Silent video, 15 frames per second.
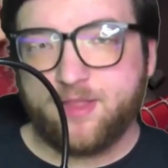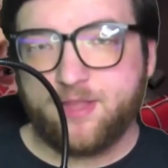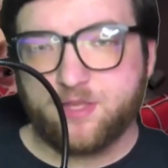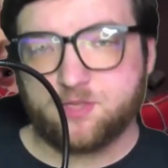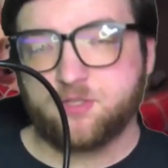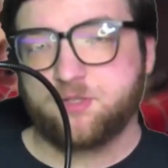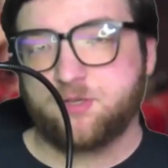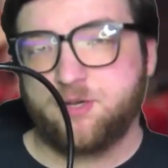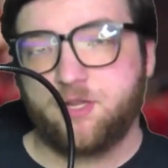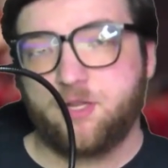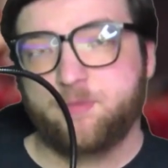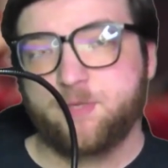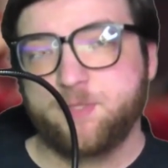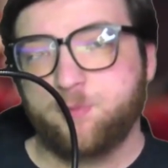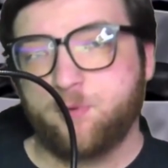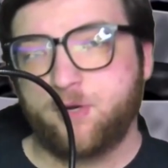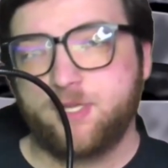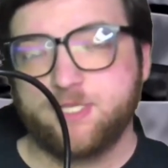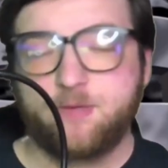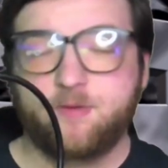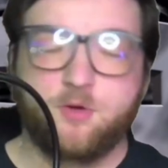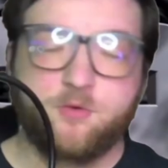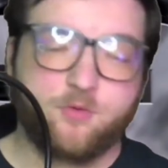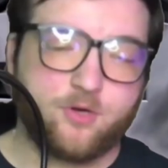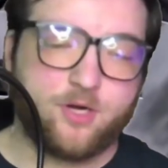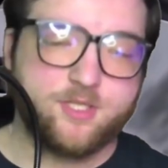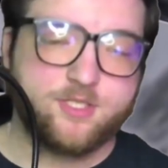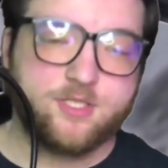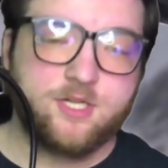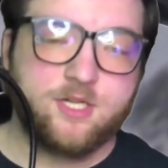it's also another missed point is that Topher
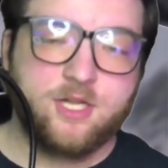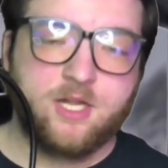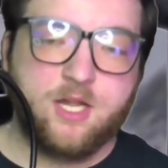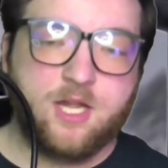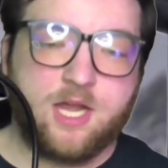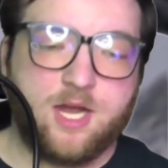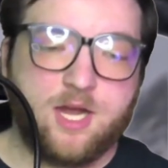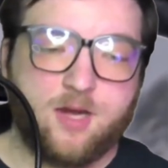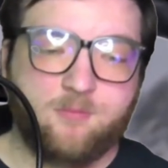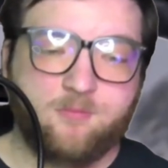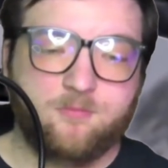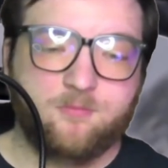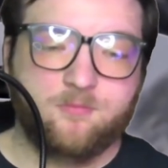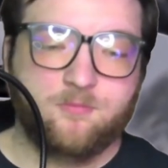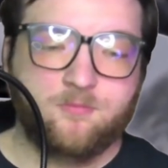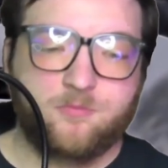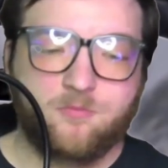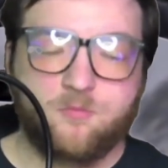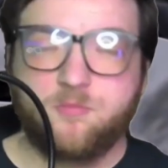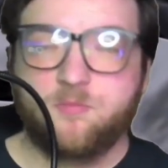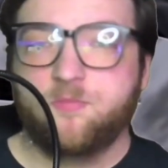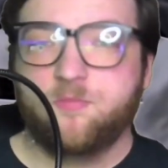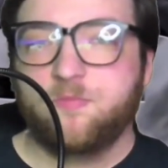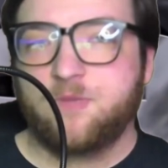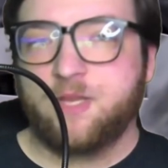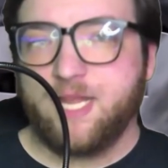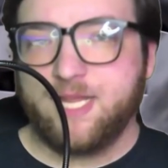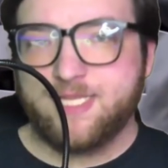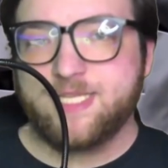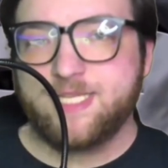Grace um,
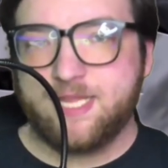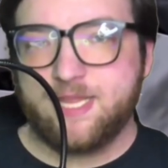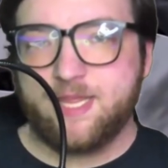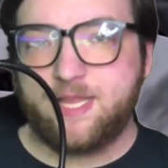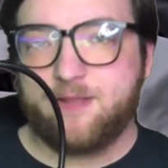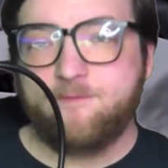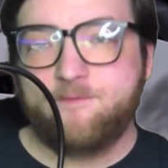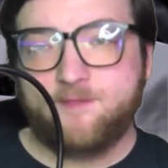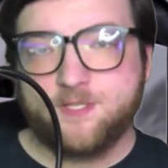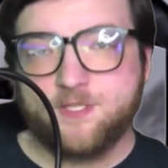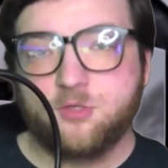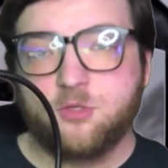isn't the physical